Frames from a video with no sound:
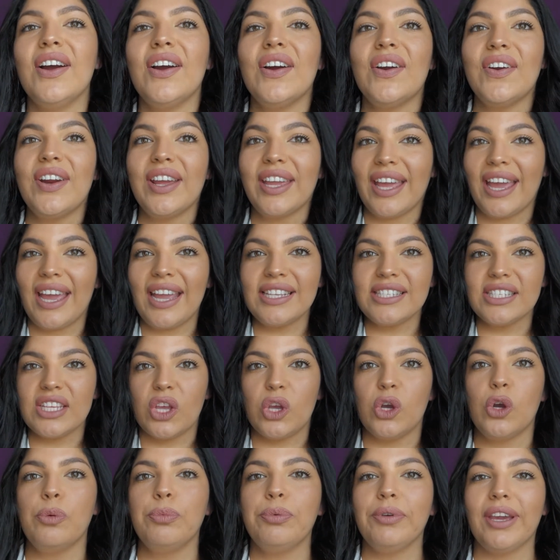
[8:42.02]
Alright guys, I
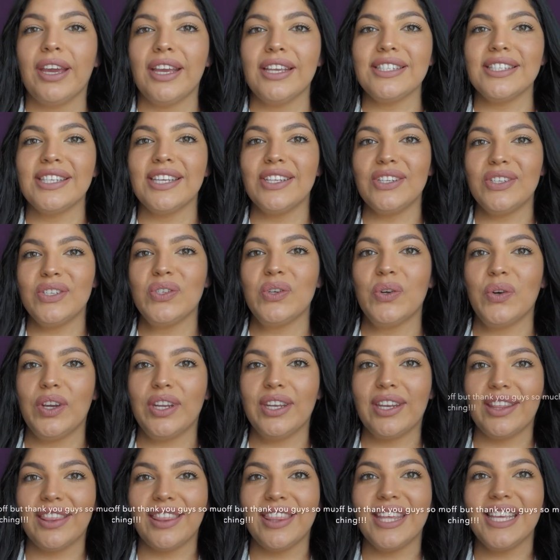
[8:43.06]
hope you guys
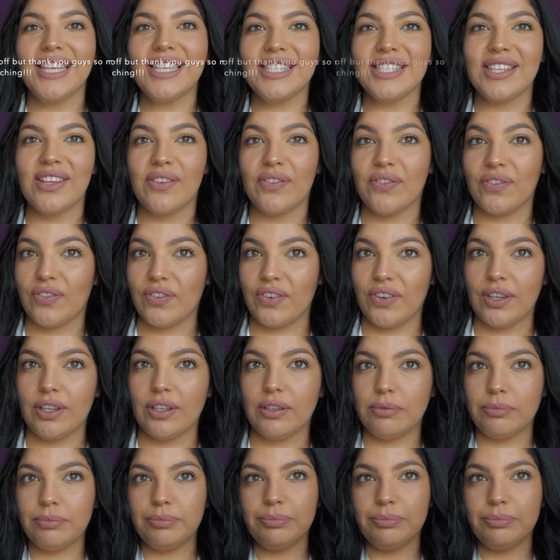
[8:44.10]
enjoyed this video.